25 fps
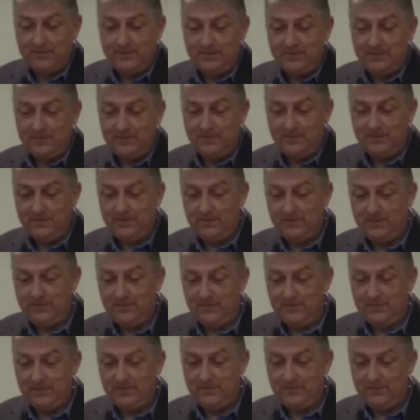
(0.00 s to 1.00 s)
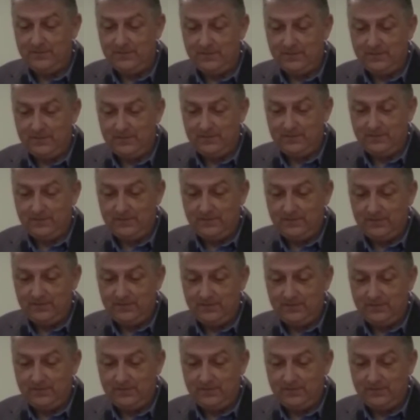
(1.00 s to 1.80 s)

[no speech]